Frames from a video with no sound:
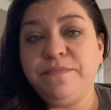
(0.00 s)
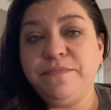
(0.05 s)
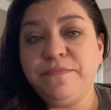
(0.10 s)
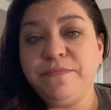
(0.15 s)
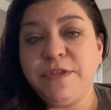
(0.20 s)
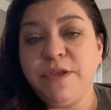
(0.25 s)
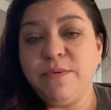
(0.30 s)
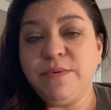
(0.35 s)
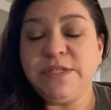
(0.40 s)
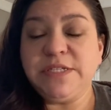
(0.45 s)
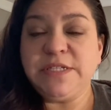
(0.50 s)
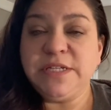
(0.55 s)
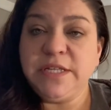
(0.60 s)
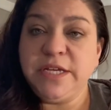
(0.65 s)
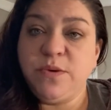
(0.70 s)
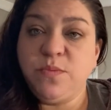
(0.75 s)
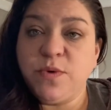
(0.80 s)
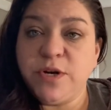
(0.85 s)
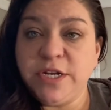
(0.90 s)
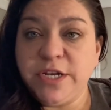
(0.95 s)
It was
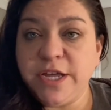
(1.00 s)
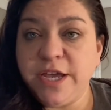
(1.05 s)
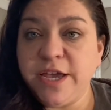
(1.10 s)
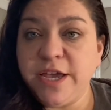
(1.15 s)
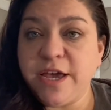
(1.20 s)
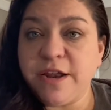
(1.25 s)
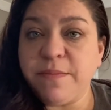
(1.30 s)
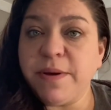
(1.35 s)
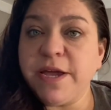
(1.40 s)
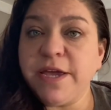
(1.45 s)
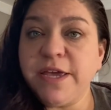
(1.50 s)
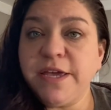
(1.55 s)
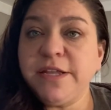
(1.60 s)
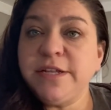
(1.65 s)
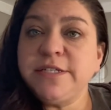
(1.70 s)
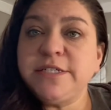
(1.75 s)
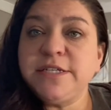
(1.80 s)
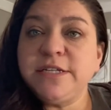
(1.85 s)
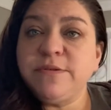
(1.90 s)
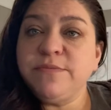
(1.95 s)
delayed 1 day out of my
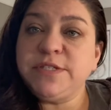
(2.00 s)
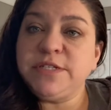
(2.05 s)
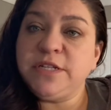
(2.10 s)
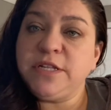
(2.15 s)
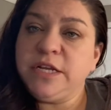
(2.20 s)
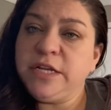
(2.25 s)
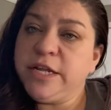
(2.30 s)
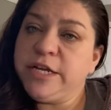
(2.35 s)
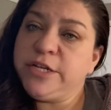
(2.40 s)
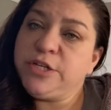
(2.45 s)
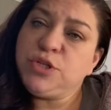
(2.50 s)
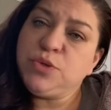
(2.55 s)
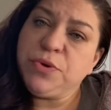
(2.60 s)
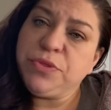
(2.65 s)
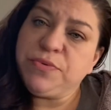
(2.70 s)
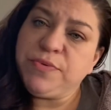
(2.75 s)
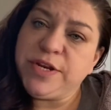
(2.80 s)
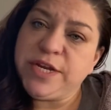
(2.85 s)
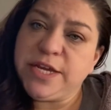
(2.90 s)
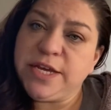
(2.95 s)
end, and it was delayed like 2 or
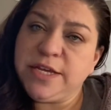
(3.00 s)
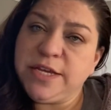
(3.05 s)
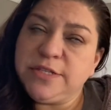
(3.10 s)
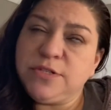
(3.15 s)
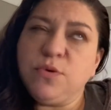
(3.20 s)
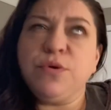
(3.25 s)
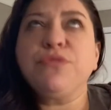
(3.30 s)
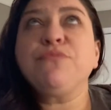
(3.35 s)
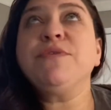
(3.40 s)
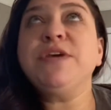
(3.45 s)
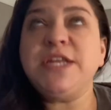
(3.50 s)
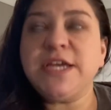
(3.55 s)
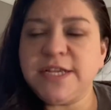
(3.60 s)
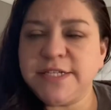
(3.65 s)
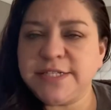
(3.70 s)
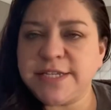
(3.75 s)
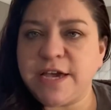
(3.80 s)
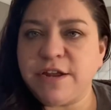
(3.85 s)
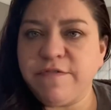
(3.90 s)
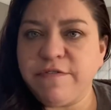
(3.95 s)
3 days, or 3
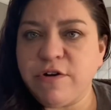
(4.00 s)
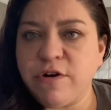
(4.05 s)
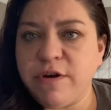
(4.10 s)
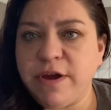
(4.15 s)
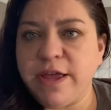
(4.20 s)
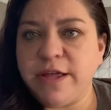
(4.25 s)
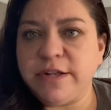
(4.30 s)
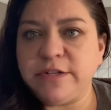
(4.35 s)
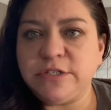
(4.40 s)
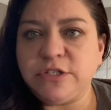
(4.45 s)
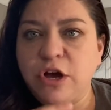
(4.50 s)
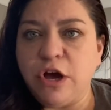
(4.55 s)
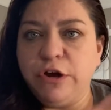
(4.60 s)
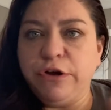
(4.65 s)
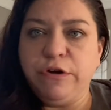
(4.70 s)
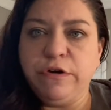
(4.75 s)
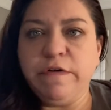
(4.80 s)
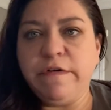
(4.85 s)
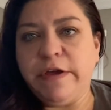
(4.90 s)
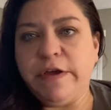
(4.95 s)
days out of her end,
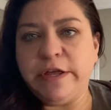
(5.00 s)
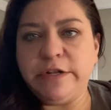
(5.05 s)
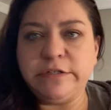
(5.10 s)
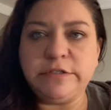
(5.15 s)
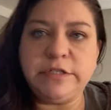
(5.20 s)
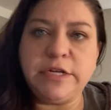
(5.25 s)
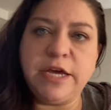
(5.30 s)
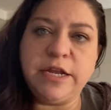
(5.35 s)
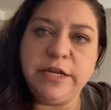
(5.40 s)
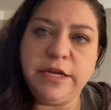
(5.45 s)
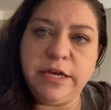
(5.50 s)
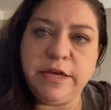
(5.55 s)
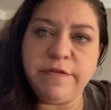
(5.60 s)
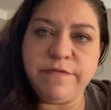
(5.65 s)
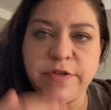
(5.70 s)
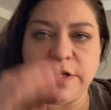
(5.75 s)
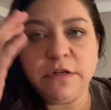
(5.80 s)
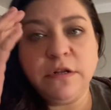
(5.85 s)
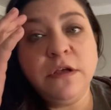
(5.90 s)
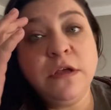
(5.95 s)
on her end, any
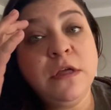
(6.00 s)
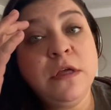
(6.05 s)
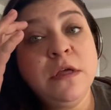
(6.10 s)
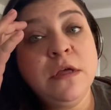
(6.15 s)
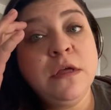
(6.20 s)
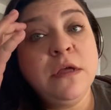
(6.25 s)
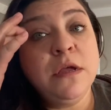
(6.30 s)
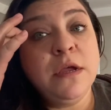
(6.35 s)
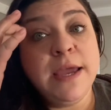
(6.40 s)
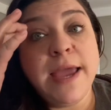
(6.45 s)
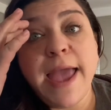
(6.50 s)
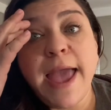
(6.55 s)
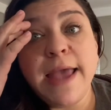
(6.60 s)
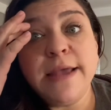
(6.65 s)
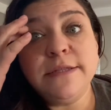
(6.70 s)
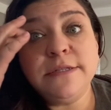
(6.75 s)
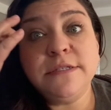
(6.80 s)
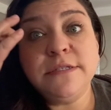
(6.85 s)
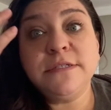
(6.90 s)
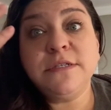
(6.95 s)
given
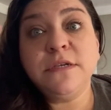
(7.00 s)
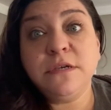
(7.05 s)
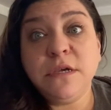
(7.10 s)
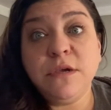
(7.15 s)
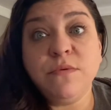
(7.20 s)
end, it